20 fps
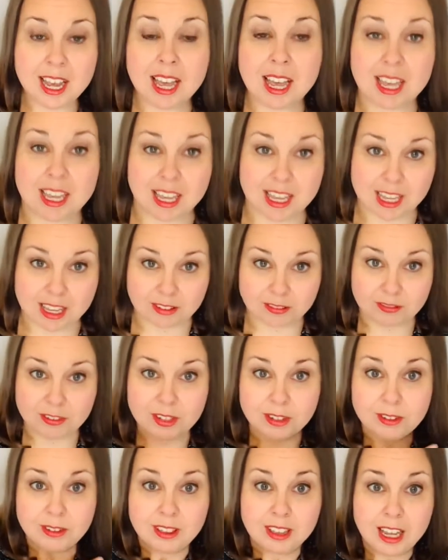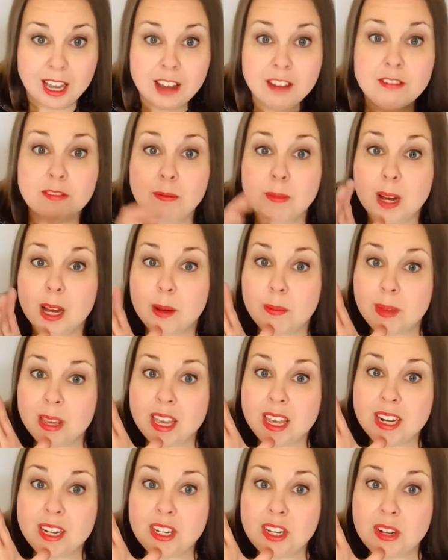If you love mom
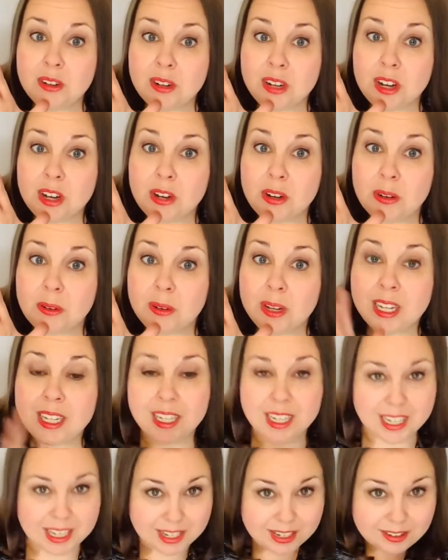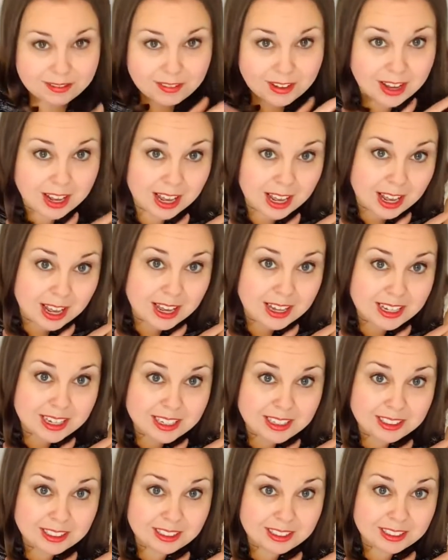and you know it, give a hug.
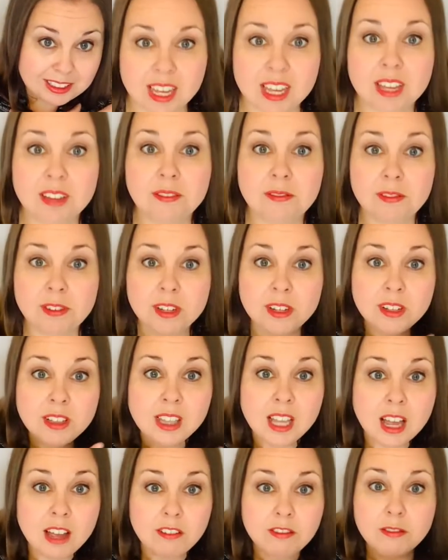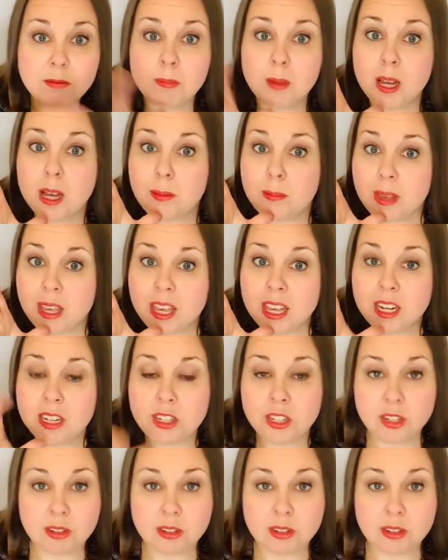If you love mom and you